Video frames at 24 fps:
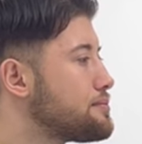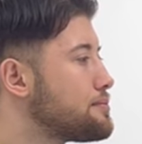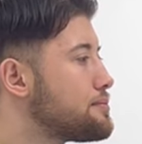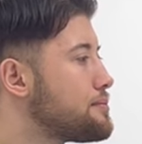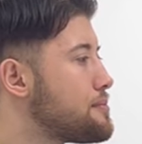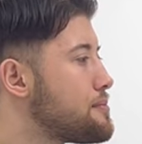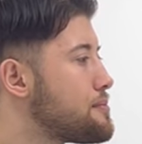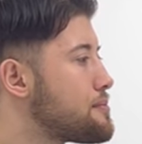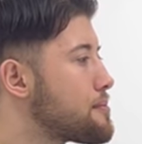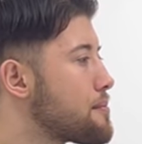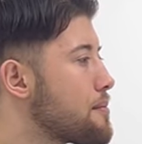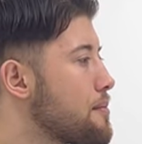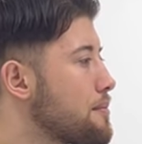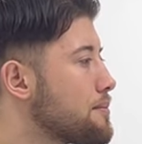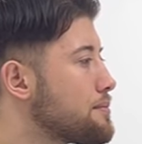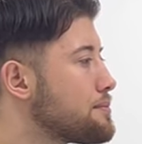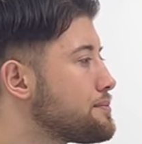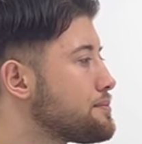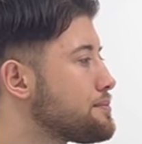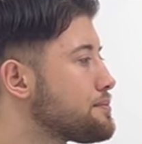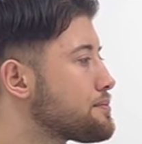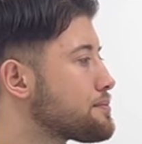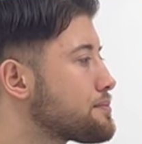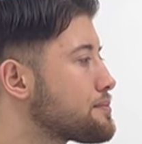
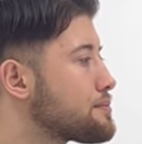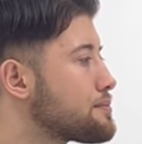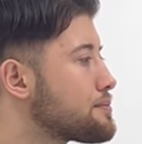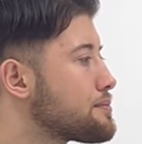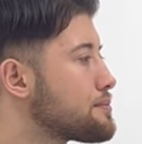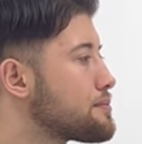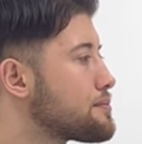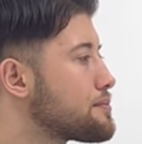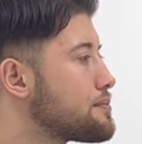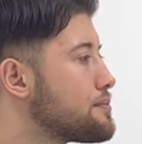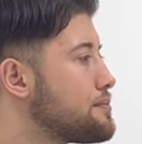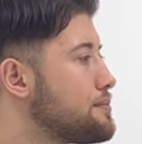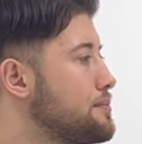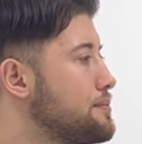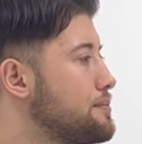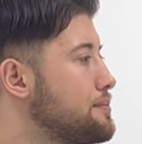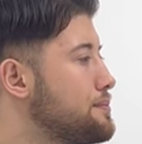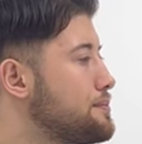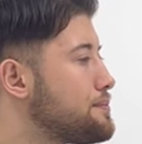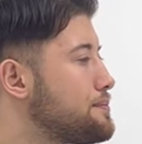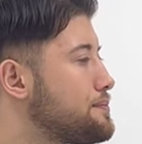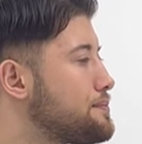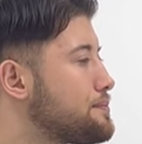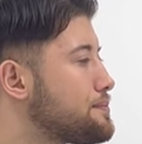
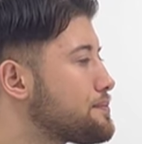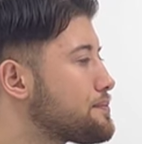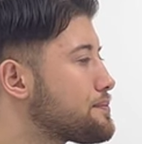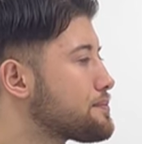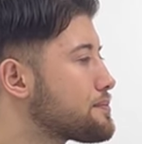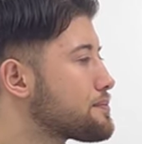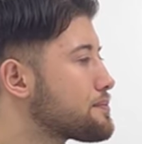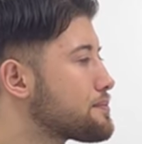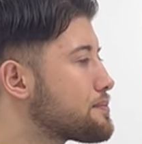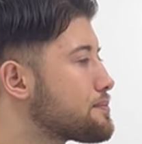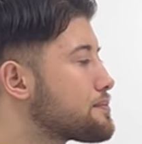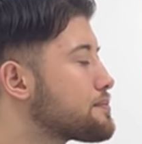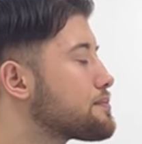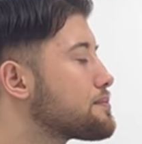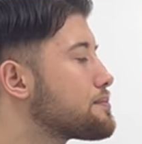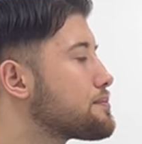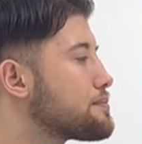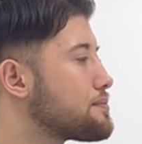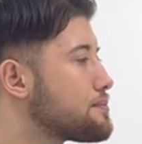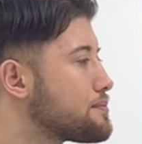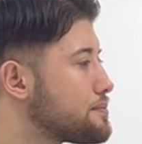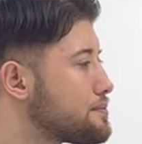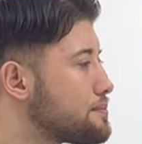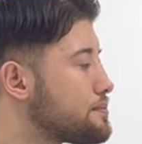
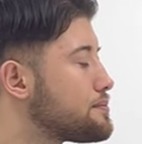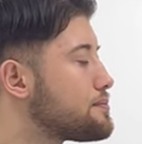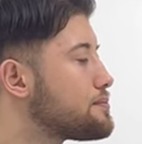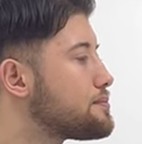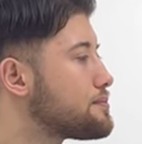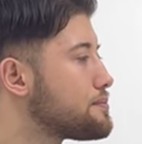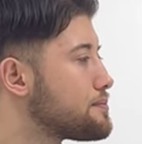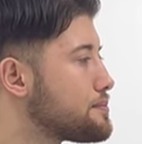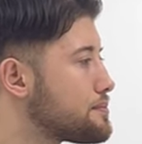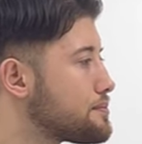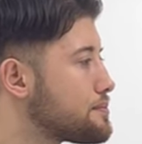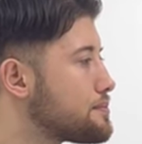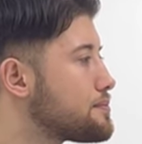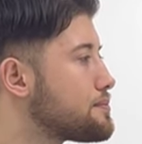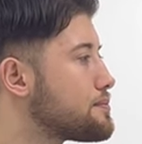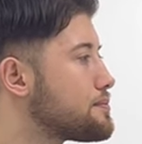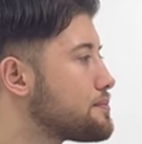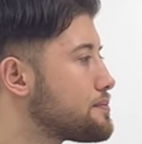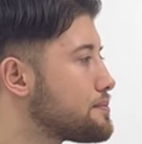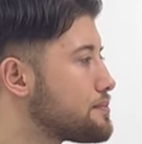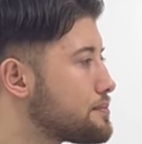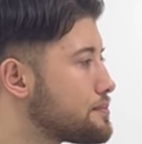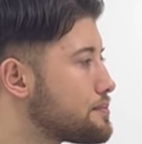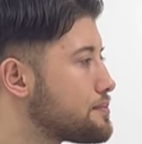
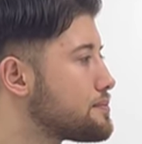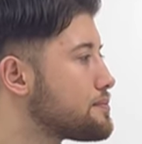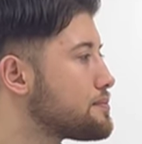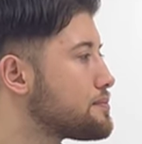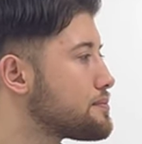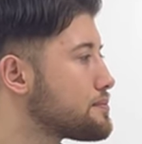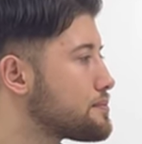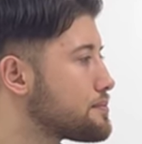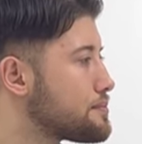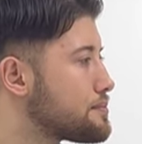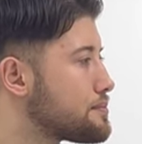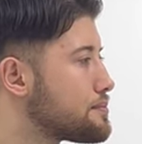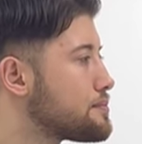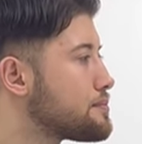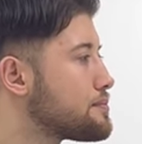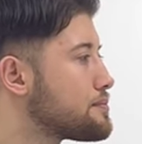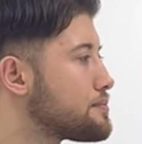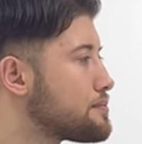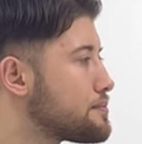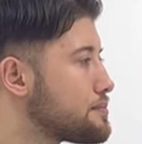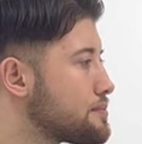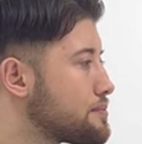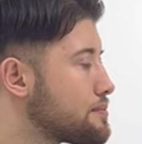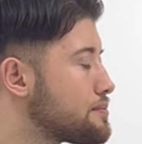
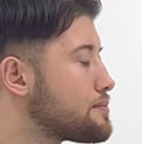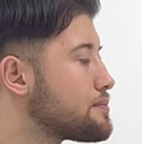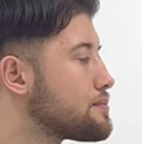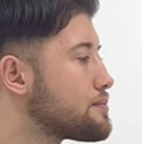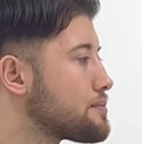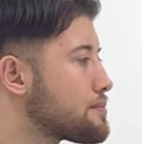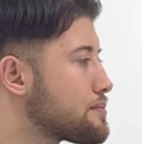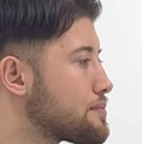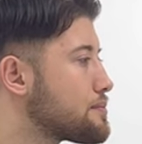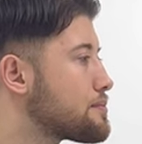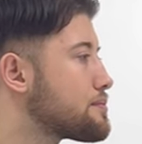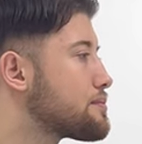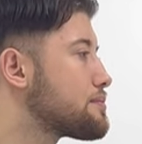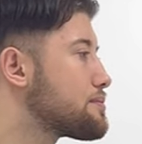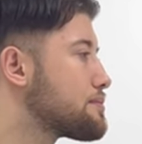(not speaking)